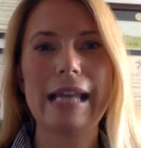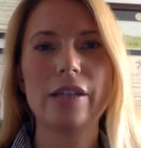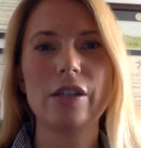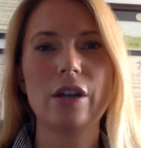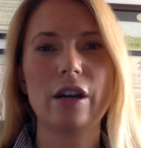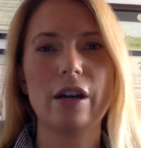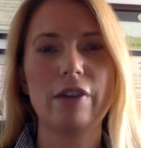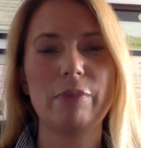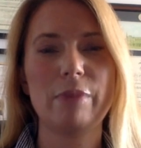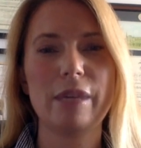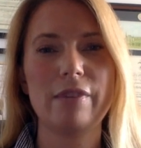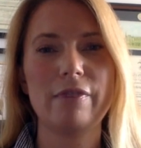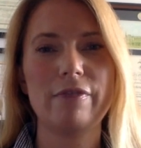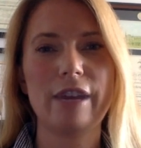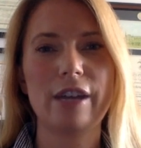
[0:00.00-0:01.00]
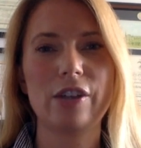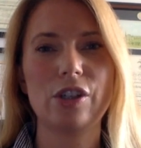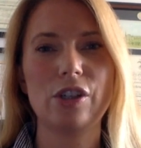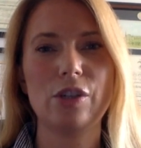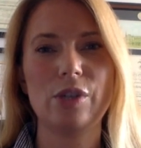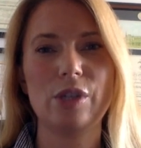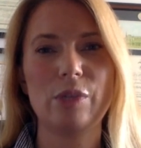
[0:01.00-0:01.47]
RFB infection
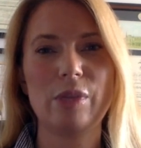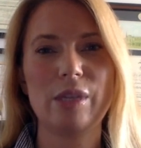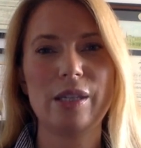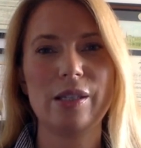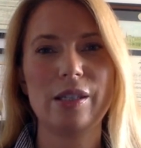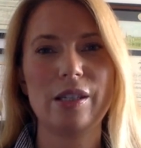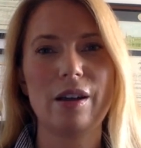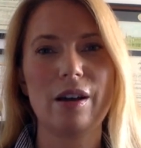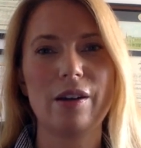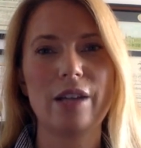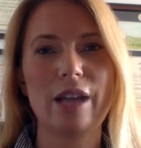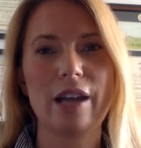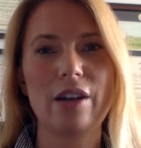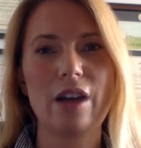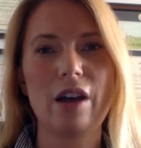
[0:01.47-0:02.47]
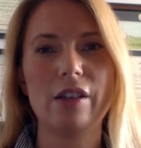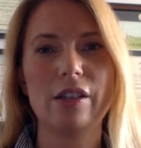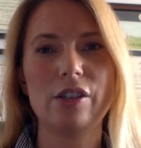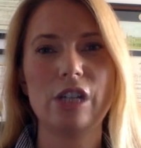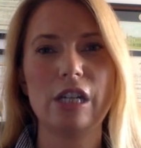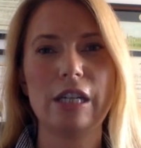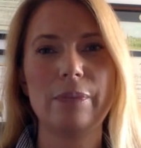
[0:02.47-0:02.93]
using PCR
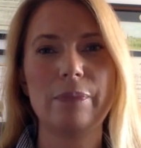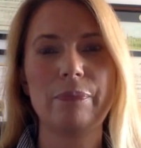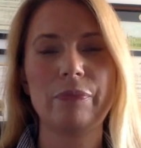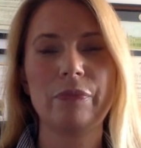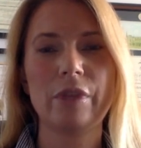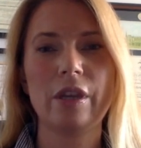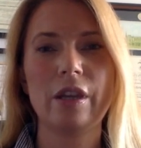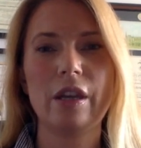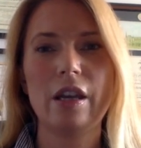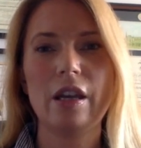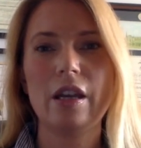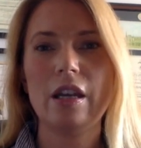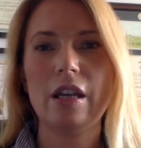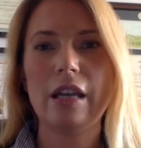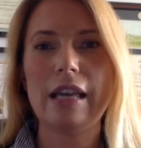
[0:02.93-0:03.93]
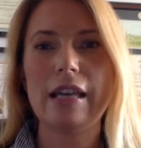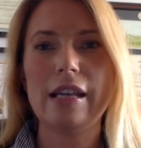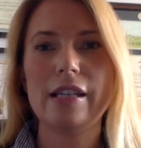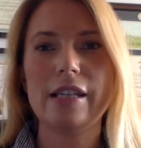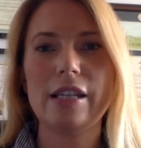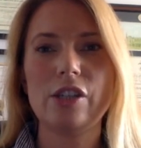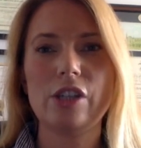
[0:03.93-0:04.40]
technology. In
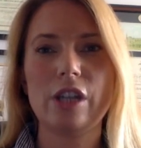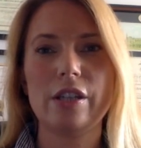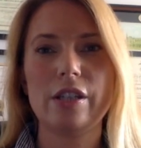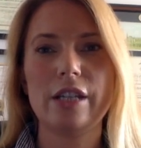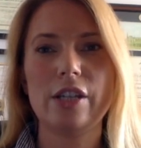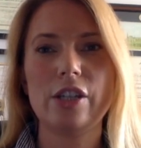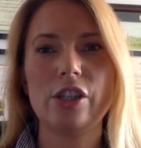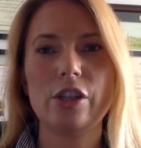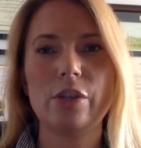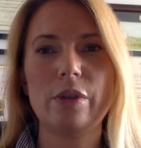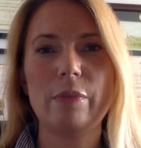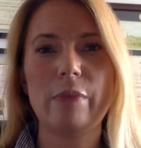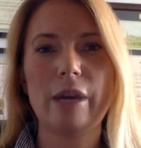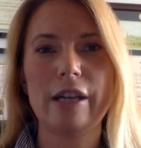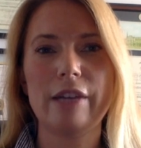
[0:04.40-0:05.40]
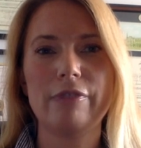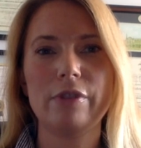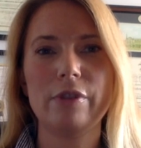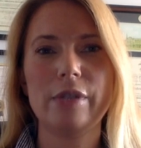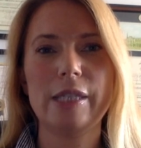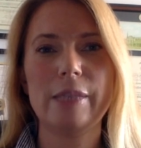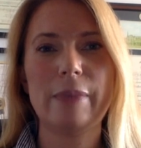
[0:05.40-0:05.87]
addition, tissue and body
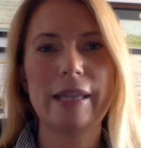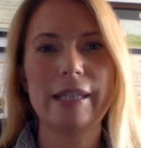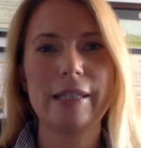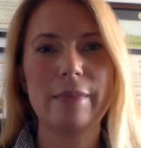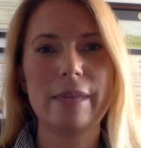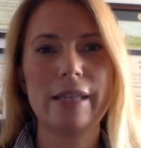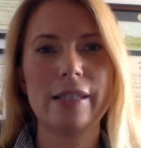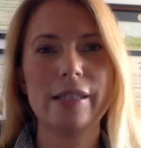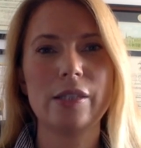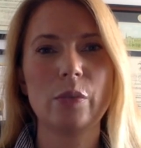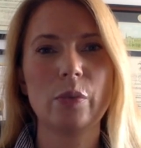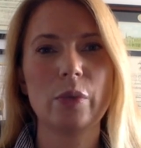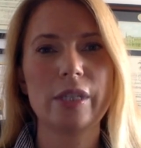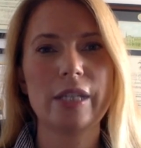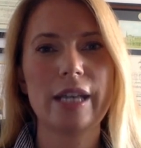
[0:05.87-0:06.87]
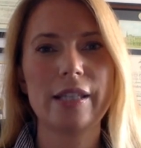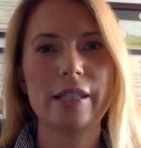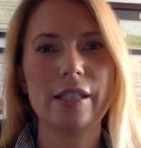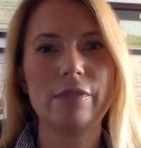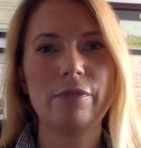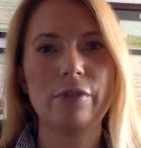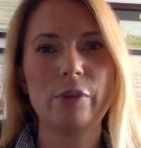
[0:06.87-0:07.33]
fluid specimens were
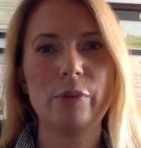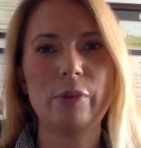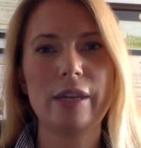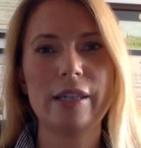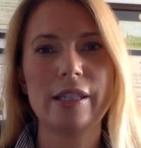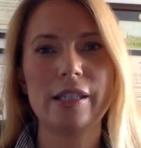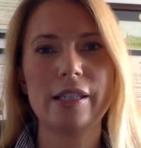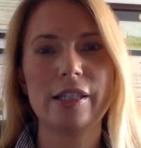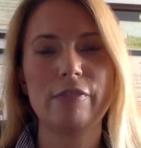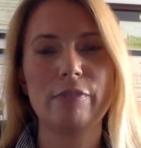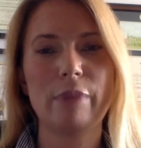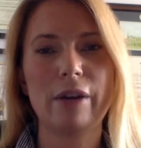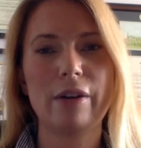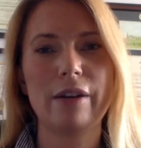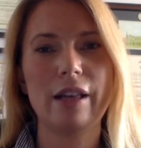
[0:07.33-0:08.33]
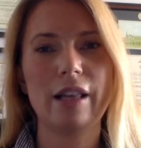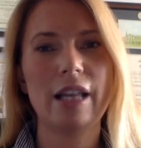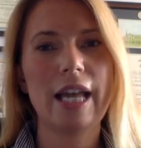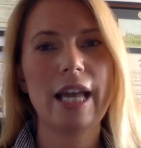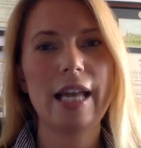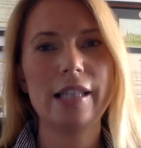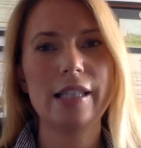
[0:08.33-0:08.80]
tested for the presence of Bartonella
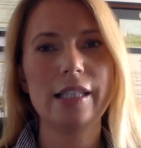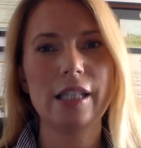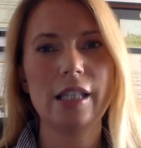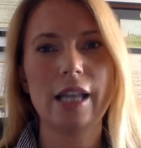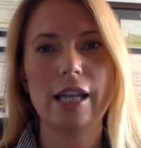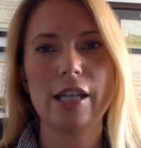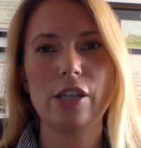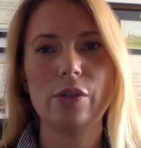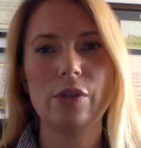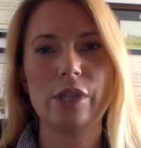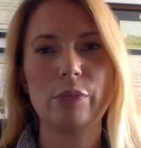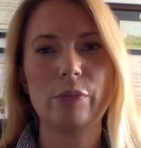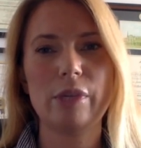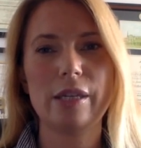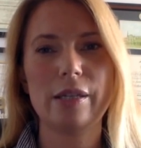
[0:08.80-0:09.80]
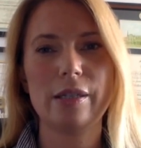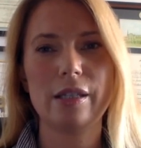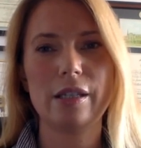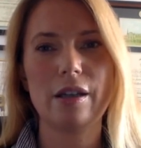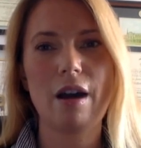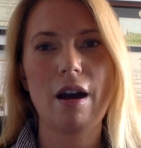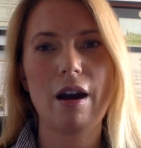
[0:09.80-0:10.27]
henselae using
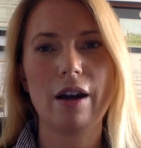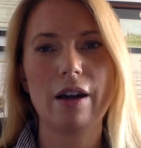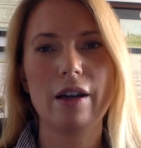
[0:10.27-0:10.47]
PCR,